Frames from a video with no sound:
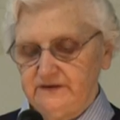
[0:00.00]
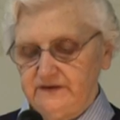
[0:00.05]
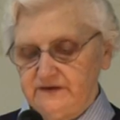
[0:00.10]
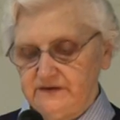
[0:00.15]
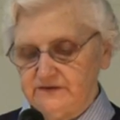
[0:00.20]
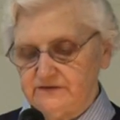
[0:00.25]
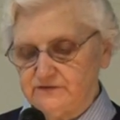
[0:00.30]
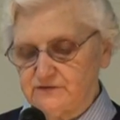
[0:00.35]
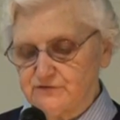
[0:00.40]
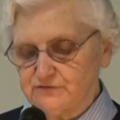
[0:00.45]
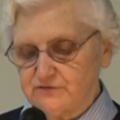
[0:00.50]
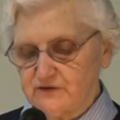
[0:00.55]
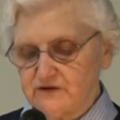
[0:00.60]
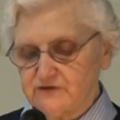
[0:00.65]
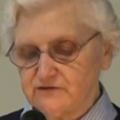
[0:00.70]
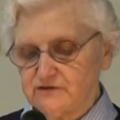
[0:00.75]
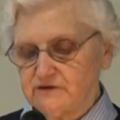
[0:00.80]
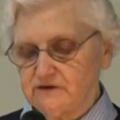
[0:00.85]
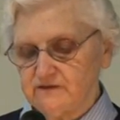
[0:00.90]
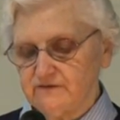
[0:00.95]

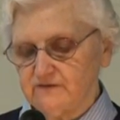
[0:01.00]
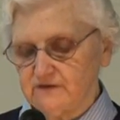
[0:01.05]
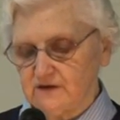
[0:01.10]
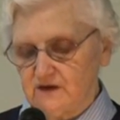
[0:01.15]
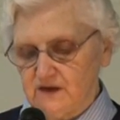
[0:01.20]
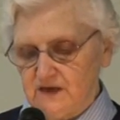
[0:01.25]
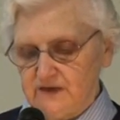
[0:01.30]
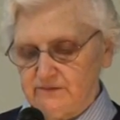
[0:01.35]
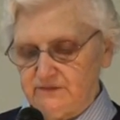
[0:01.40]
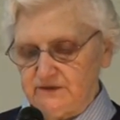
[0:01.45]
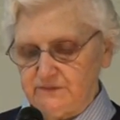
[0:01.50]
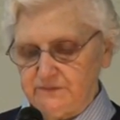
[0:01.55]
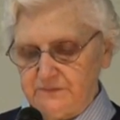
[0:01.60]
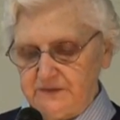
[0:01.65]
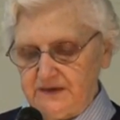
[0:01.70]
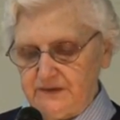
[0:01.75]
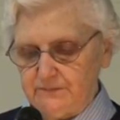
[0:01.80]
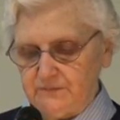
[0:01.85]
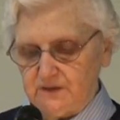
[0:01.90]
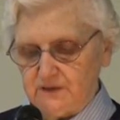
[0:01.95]
instruction of the common
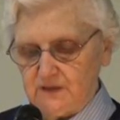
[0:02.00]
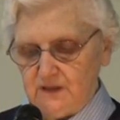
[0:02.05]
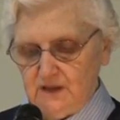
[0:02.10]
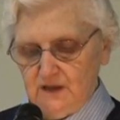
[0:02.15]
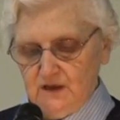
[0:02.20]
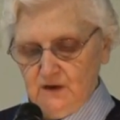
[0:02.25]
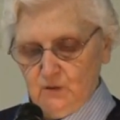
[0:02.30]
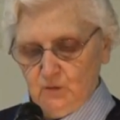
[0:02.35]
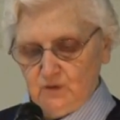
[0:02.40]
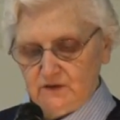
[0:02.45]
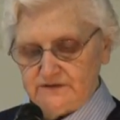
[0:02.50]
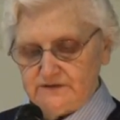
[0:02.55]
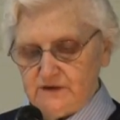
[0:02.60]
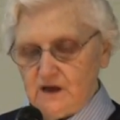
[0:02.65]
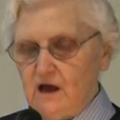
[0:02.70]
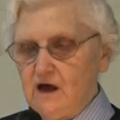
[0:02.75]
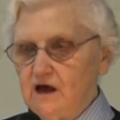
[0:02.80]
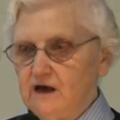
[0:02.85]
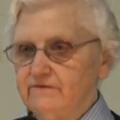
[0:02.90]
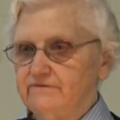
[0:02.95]
people was
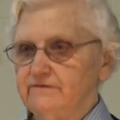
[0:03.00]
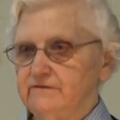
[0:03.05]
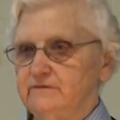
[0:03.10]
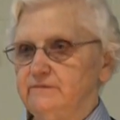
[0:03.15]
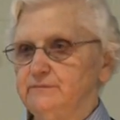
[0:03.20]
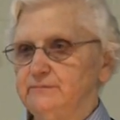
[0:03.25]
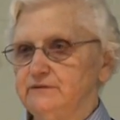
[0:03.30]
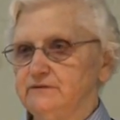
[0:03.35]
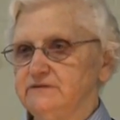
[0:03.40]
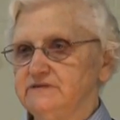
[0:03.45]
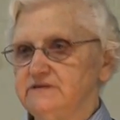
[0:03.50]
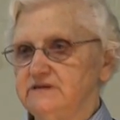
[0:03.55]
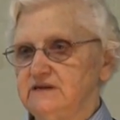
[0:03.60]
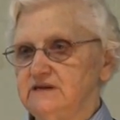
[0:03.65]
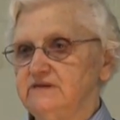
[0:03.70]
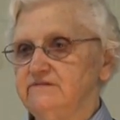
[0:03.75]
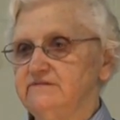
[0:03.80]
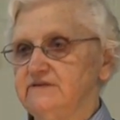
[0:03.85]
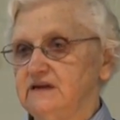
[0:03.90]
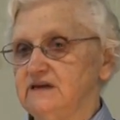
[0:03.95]
often
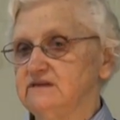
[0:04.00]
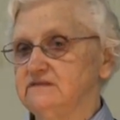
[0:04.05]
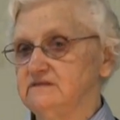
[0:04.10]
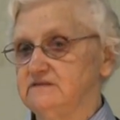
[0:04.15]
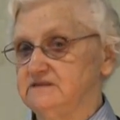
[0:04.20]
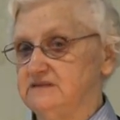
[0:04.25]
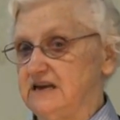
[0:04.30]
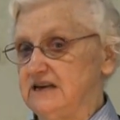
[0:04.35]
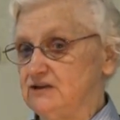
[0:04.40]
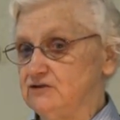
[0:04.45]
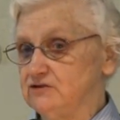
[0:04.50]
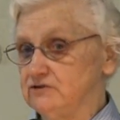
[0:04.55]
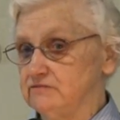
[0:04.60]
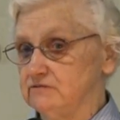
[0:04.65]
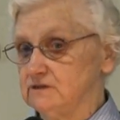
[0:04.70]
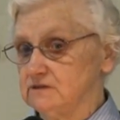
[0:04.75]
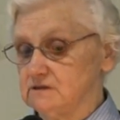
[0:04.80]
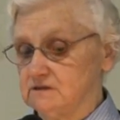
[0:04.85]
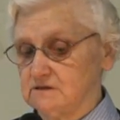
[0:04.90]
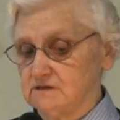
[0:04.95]
perceived as
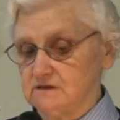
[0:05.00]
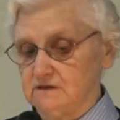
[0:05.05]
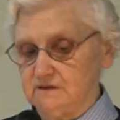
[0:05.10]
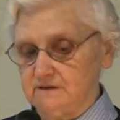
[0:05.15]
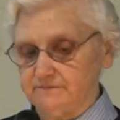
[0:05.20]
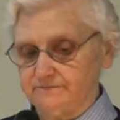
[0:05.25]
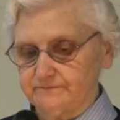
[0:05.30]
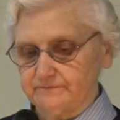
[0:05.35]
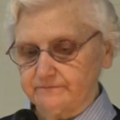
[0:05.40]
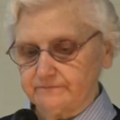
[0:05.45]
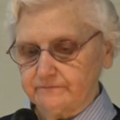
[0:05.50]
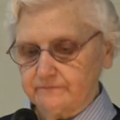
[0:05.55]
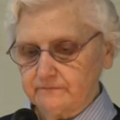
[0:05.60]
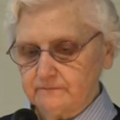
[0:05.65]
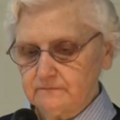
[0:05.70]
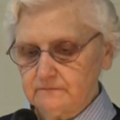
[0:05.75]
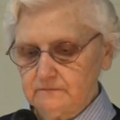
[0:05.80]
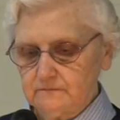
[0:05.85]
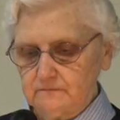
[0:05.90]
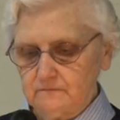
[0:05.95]
dangerous.
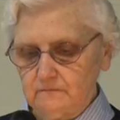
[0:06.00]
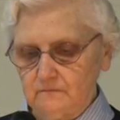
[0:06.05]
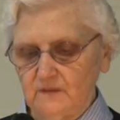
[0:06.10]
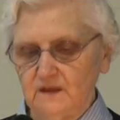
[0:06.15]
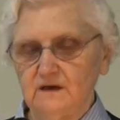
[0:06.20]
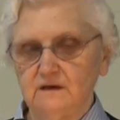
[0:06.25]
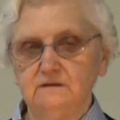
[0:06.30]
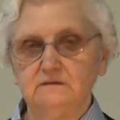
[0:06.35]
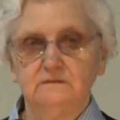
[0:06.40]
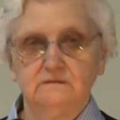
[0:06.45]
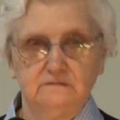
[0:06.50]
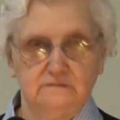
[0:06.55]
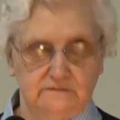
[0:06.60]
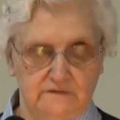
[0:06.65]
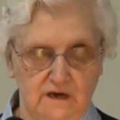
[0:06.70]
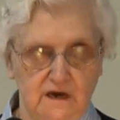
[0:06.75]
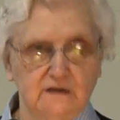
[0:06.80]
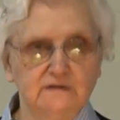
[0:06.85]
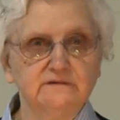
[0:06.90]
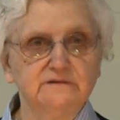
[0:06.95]

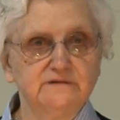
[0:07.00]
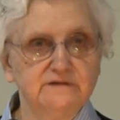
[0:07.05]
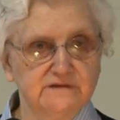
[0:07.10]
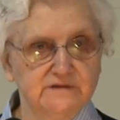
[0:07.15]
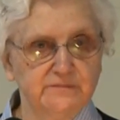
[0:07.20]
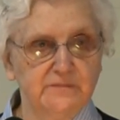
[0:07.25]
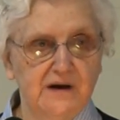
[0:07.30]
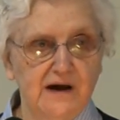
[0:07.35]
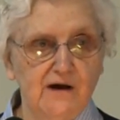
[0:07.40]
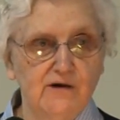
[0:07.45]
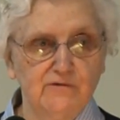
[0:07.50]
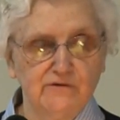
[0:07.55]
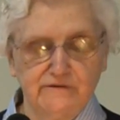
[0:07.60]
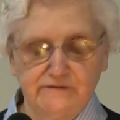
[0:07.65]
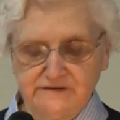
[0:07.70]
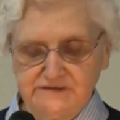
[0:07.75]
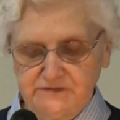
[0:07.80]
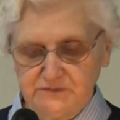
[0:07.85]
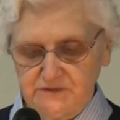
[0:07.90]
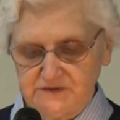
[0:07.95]
Knowledge is power,
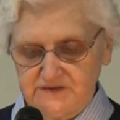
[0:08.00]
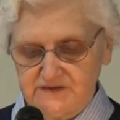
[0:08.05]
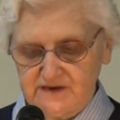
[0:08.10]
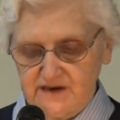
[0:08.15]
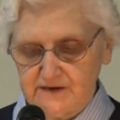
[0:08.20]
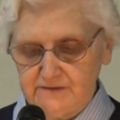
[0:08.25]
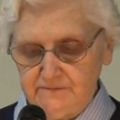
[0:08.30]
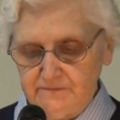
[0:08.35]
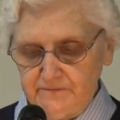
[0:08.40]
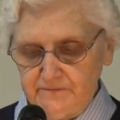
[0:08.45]
as we said,